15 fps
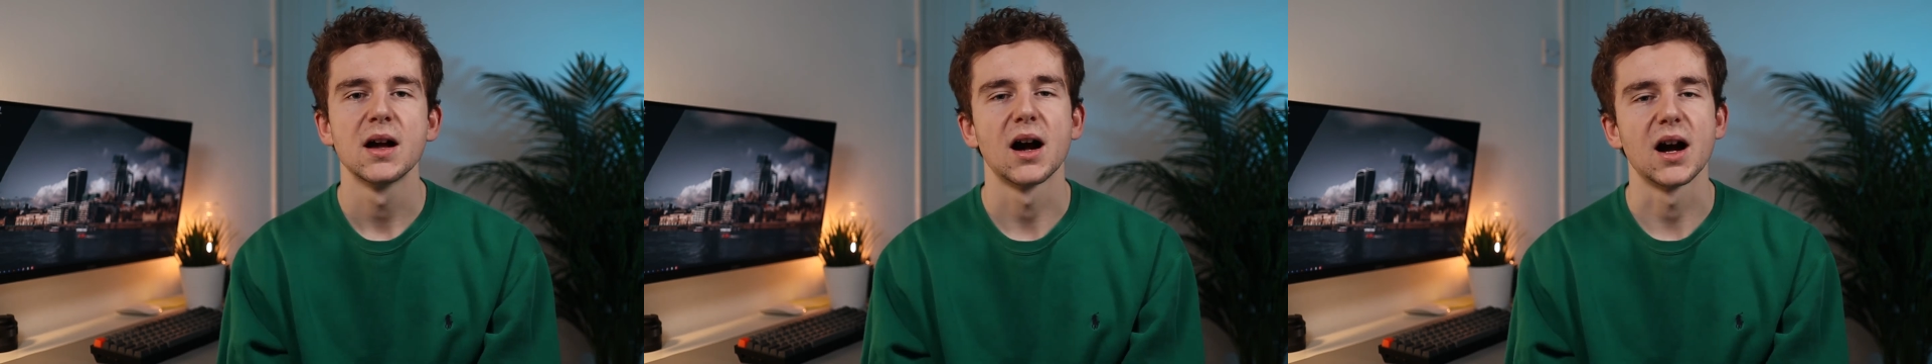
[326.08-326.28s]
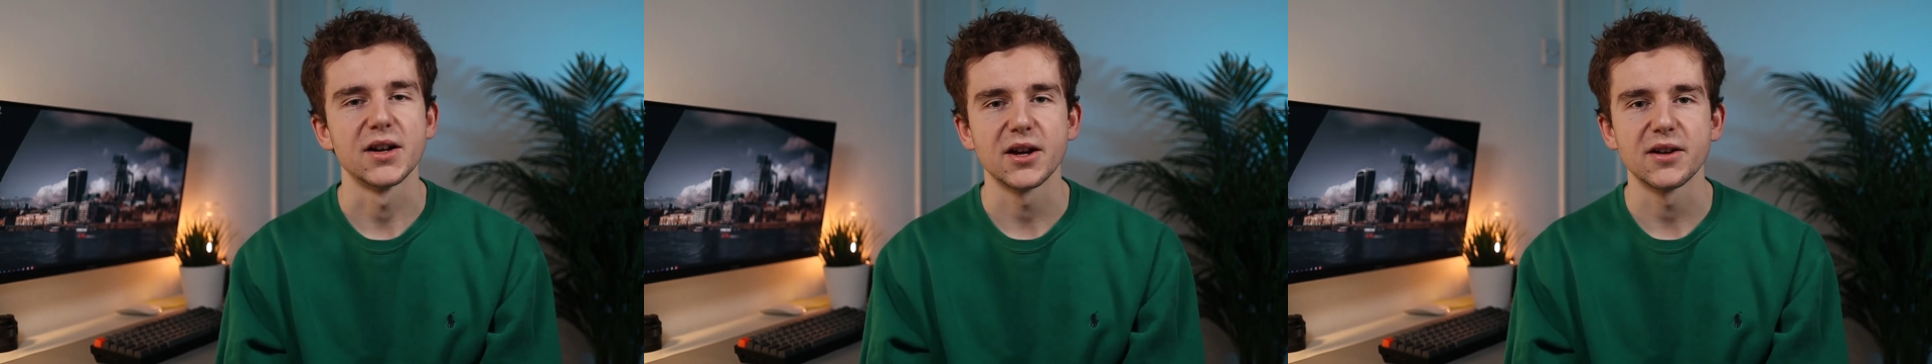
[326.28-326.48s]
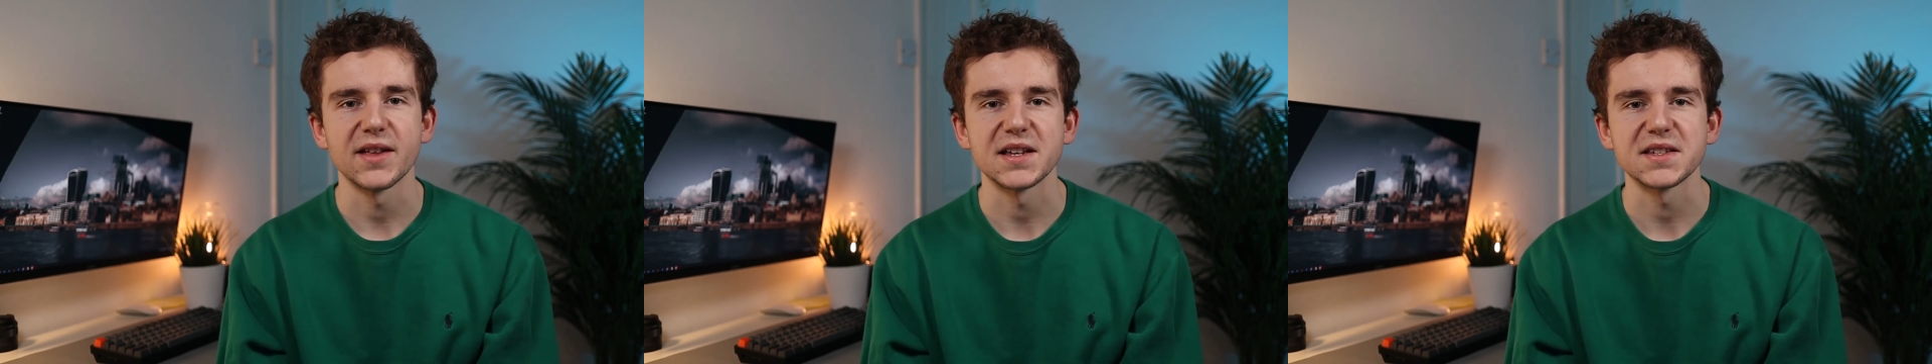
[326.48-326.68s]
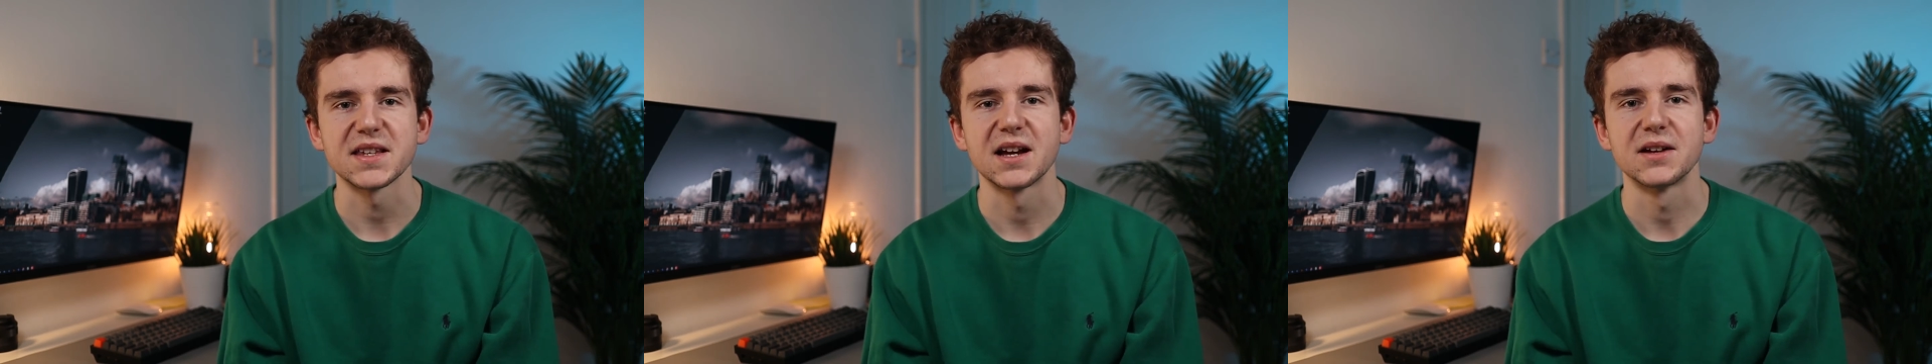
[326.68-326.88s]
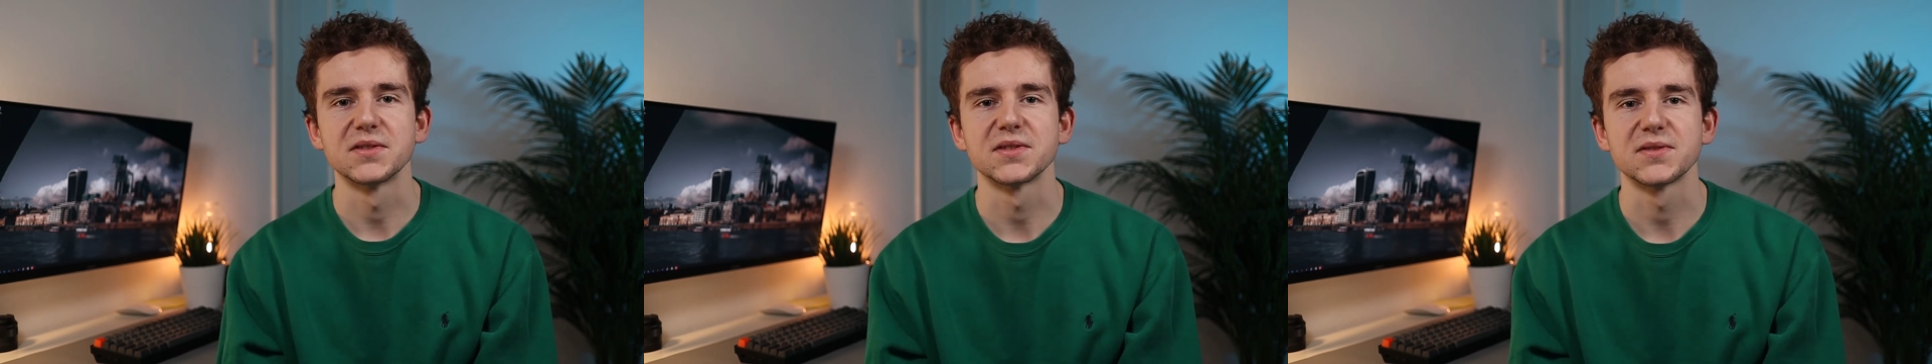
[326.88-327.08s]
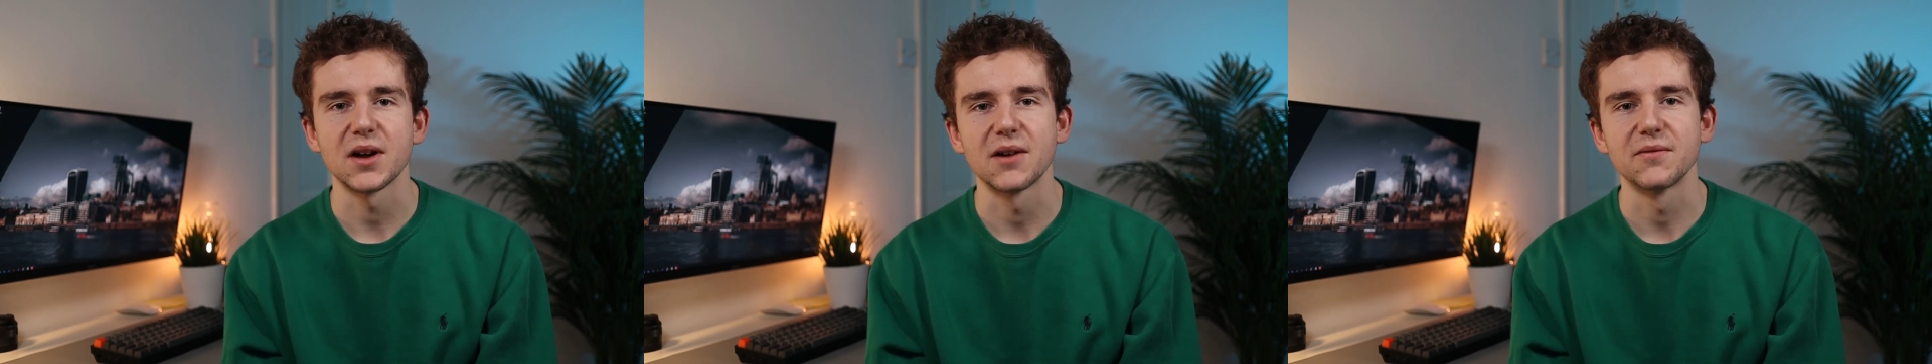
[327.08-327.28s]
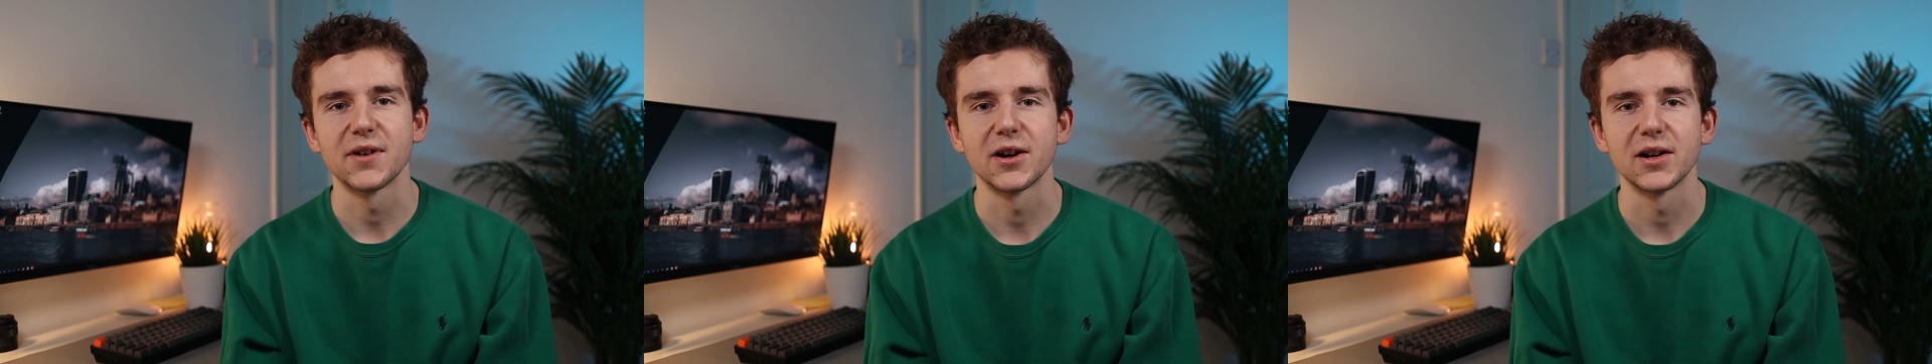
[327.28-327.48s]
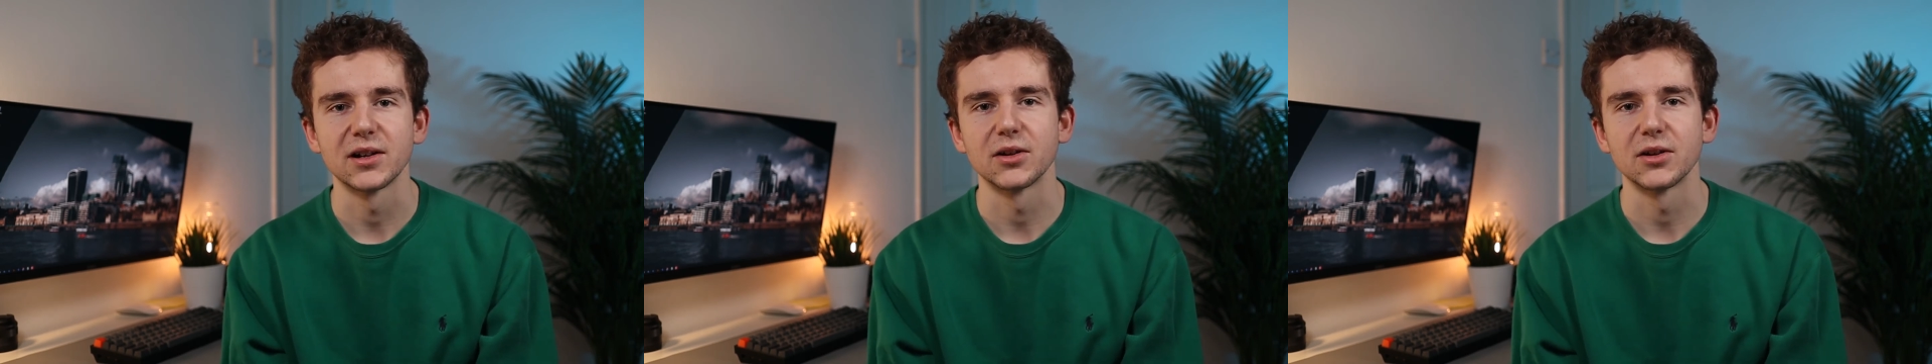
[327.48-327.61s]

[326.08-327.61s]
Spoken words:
I know that sounds a very